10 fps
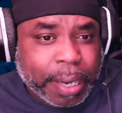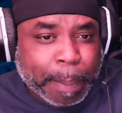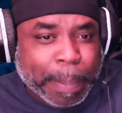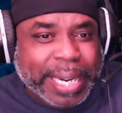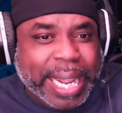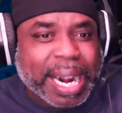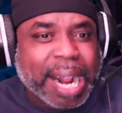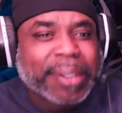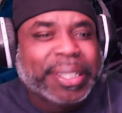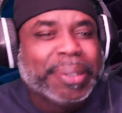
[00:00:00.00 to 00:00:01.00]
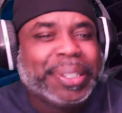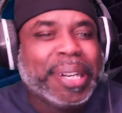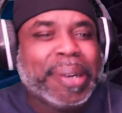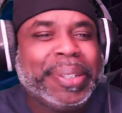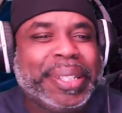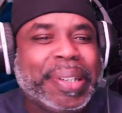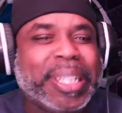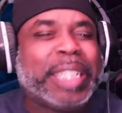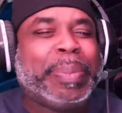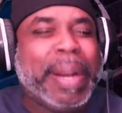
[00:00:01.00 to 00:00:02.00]
but then it also shows you a
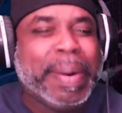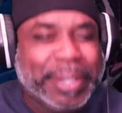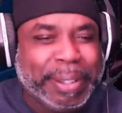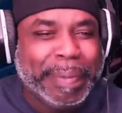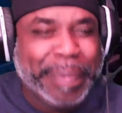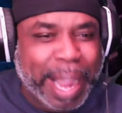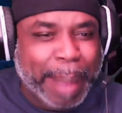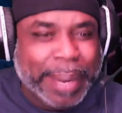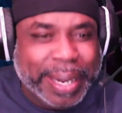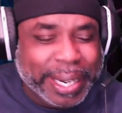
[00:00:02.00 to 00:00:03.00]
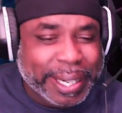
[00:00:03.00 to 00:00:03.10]
spiritual family